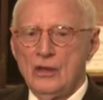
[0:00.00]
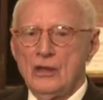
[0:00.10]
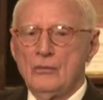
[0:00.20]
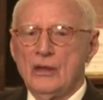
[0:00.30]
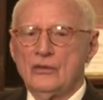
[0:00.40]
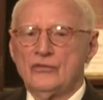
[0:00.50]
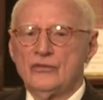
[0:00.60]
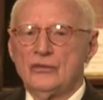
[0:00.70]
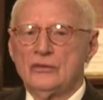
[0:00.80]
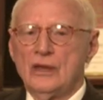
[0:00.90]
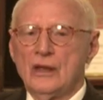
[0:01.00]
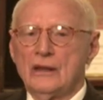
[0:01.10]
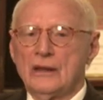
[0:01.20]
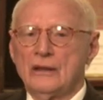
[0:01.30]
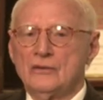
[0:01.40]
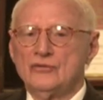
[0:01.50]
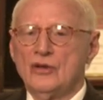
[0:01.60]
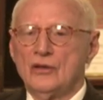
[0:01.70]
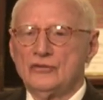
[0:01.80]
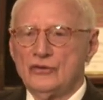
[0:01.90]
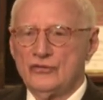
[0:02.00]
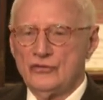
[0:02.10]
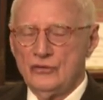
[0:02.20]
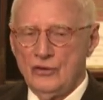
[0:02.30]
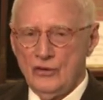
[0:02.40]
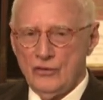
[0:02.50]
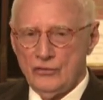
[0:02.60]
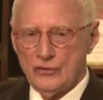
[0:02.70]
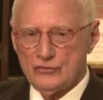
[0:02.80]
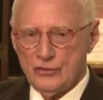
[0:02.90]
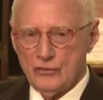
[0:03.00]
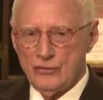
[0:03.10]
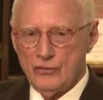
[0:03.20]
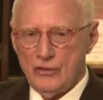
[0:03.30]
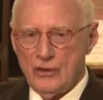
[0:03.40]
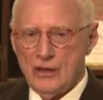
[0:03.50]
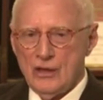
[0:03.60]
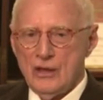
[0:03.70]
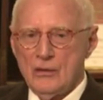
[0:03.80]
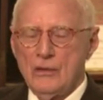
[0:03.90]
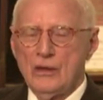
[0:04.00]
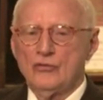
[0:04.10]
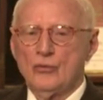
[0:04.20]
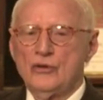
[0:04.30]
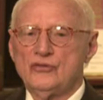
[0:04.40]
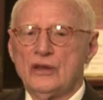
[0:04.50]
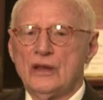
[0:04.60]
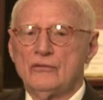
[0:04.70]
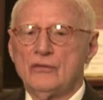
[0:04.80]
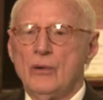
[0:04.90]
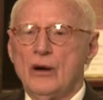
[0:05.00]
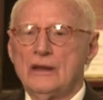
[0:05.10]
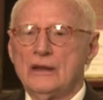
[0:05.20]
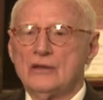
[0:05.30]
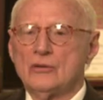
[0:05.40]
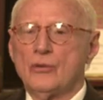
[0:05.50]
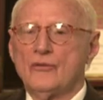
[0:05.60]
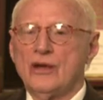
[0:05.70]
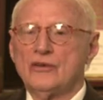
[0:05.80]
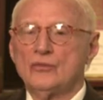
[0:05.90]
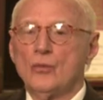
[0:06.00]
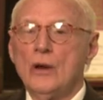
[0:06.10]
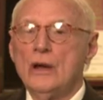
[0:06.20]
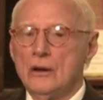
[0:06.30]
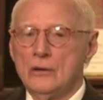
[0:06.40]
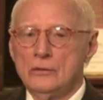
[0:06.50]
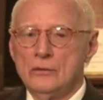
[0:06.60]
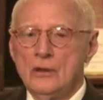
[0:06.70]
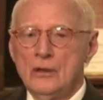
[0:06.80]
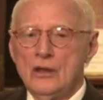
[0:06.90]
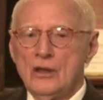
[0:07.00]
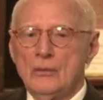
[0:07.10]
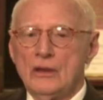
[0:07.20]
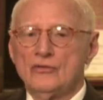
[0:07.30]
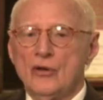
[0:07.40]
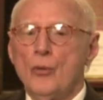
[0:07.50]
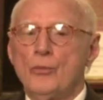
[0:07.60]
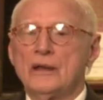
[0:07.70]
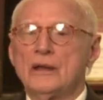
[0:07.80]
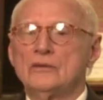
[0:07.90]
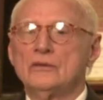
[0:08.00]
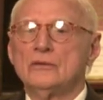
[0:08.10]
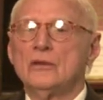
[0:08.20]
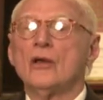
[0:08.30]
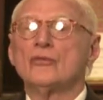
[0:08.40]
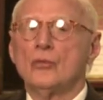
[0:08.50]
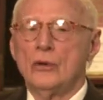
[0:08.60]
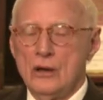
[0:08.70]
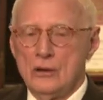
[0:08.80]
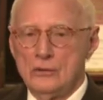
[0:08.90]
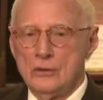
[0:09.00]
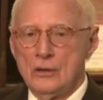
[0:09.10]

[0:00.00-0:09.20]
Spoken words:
It means telling judges the truth. It means wishing everybody in the profession well. It means hoping it does well.